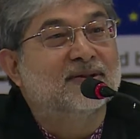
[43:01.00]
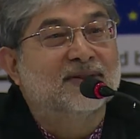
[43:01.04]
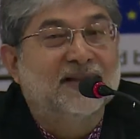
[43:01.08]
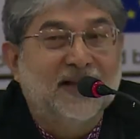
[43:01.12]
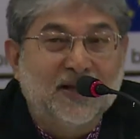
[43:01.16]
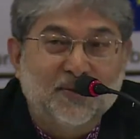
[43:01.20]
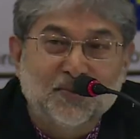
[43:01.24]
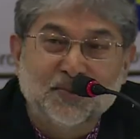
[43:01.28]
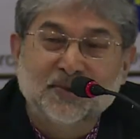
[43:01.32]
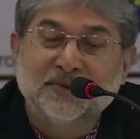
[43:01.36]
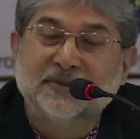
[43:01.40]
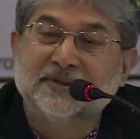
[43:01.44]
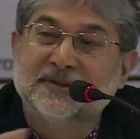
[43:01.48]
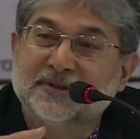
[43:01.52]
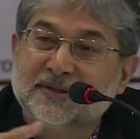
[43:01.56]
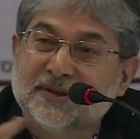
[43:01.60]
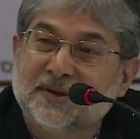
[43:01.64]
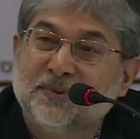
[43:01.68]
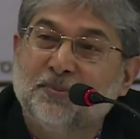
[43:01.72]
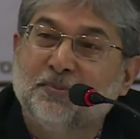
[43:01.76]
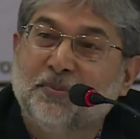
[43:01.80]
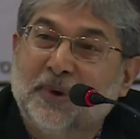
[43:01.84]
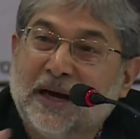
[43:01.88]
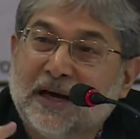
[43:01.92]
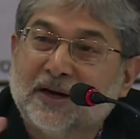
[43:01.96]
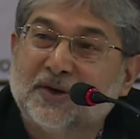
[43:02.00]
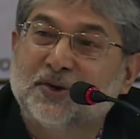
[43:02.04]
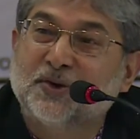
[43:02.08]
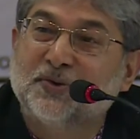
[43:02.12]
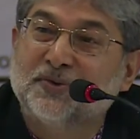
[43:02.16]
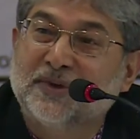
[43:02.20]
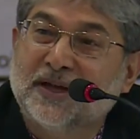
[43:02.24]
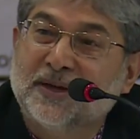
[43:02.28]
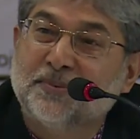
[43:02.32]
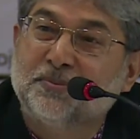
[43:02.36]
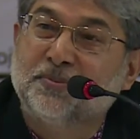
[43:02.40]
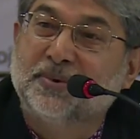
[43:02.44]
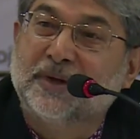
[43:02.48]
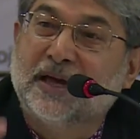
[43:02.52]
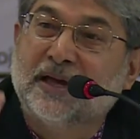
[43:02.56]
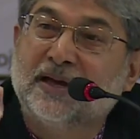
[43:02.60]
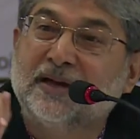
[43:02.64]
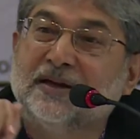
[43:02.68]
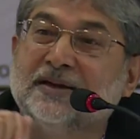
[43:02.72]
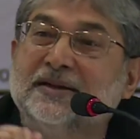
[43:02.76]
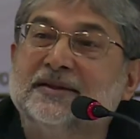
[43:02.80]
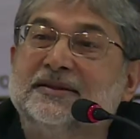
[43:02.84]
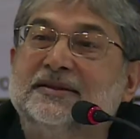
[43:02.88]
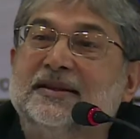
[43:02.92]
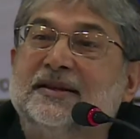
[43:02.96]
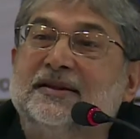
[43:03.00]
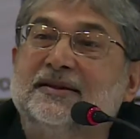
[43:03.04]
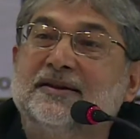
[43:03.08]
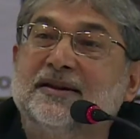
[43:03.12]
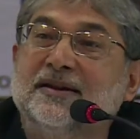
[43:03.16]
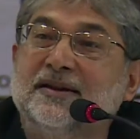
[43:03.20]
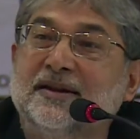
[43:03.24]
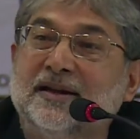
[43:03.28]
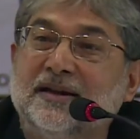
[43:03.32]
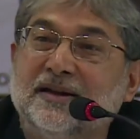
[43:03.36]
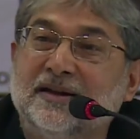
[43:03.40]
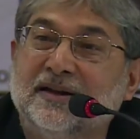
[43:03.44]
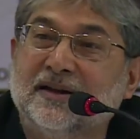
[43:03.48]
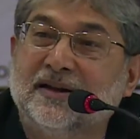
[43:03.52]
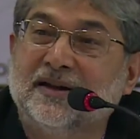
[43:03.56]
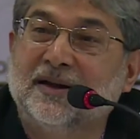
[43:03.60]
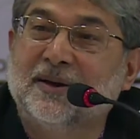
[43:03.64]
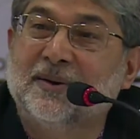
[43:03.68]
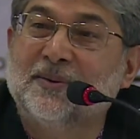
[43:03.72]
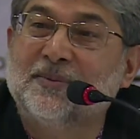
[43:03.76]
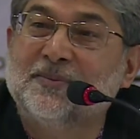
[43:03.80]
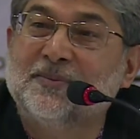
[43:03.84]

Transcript: That was part of that priority sector lending.